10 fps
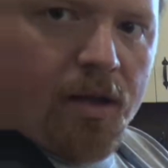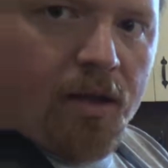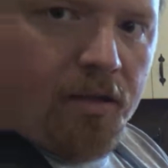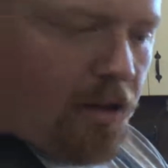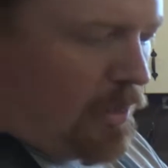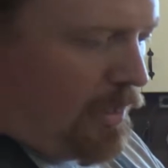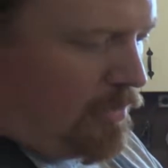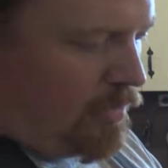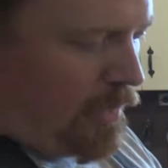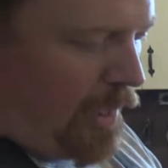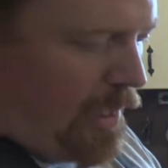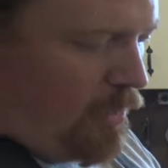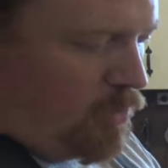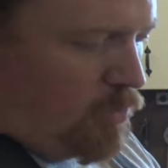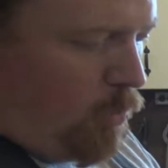is it cuts an
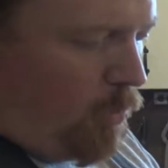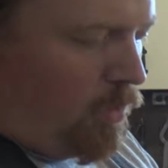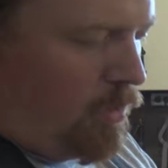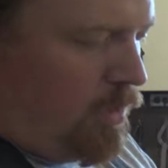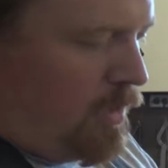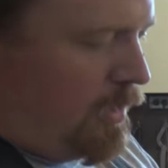angled hole